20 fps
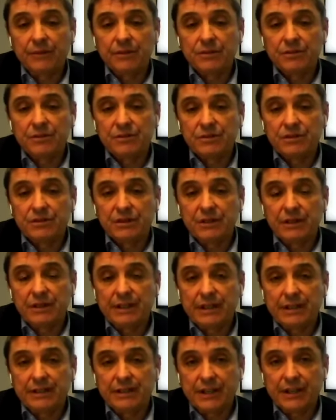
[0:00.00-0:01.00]
There's
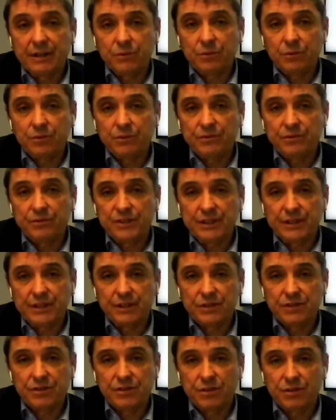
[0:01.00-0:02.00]
little doubt we've
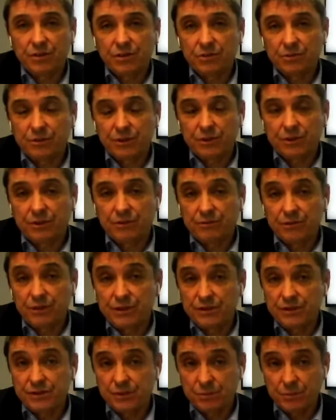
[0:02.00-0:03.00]
seen stronger
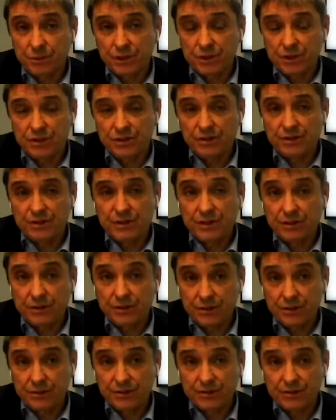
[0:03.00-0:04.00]
recovery in some regions than
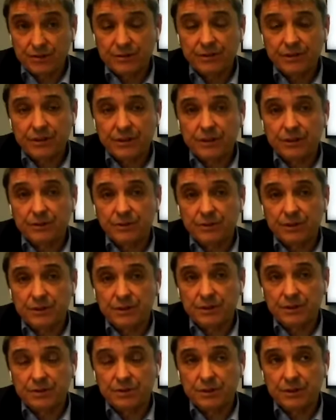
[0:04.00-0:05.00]
others in
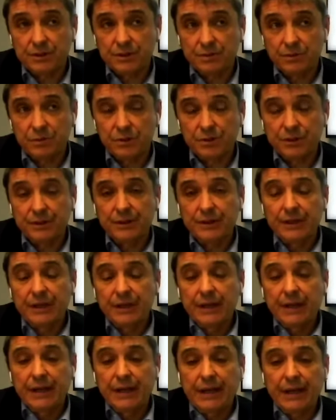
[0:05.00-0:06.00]
2021.
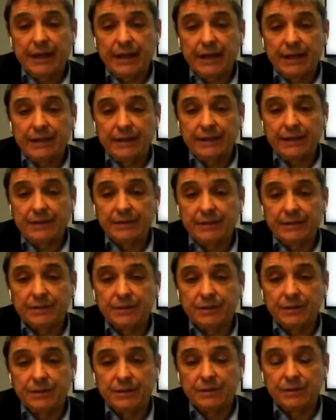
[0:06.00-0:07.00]
And,
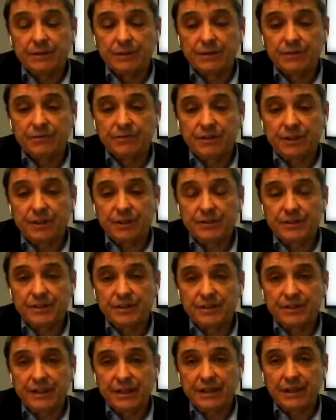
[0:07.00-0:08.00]
you know, it's fair
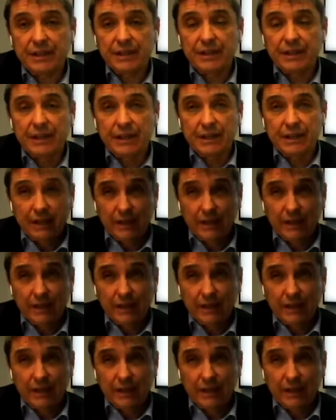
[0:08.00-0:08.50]
to say